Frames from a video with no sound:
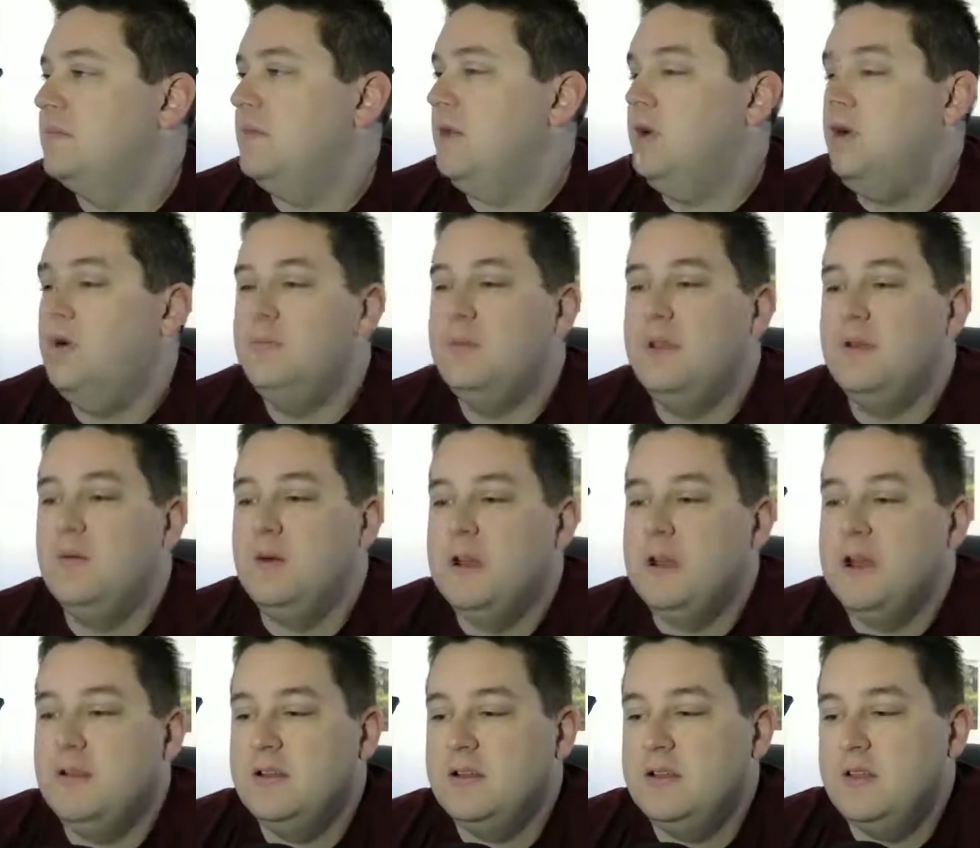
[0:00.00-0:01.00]
Oh, they
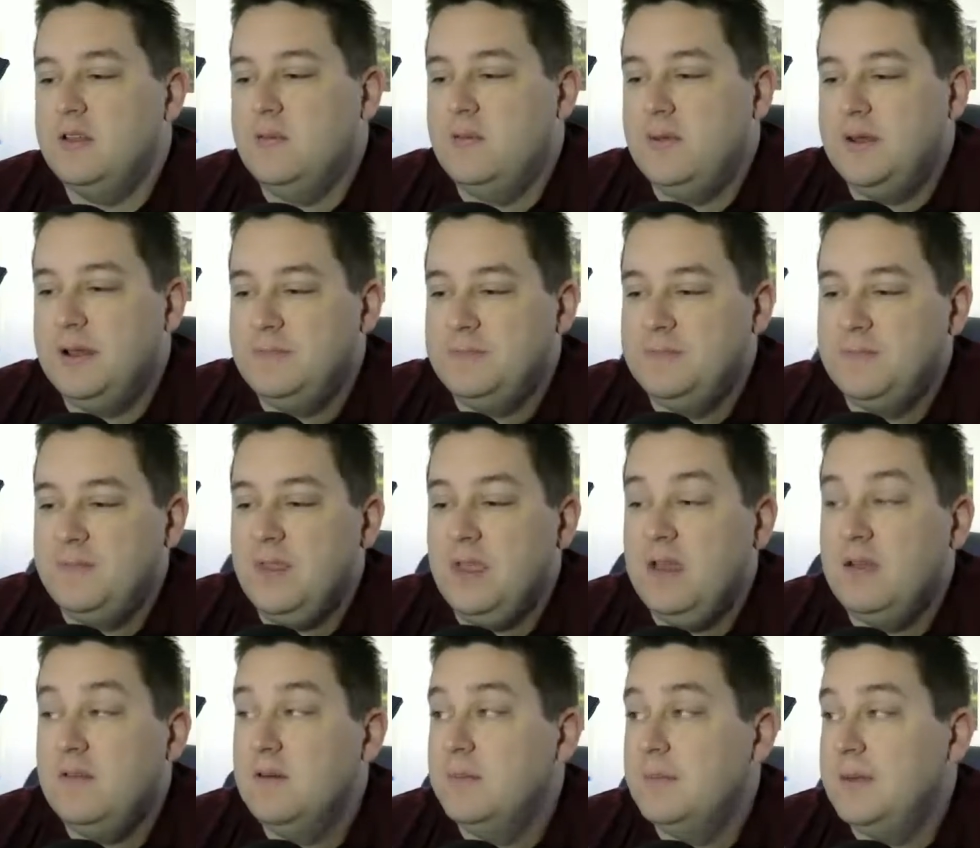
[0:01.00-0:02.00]
went out another way.
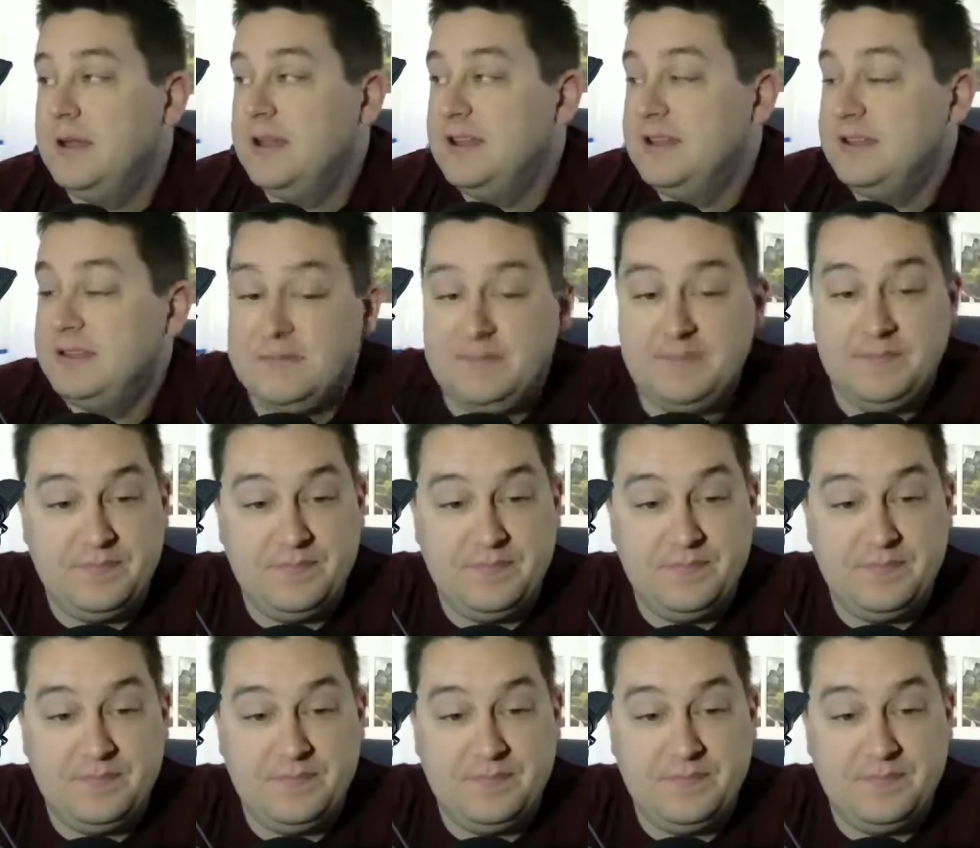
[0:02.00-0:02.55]
Never mind.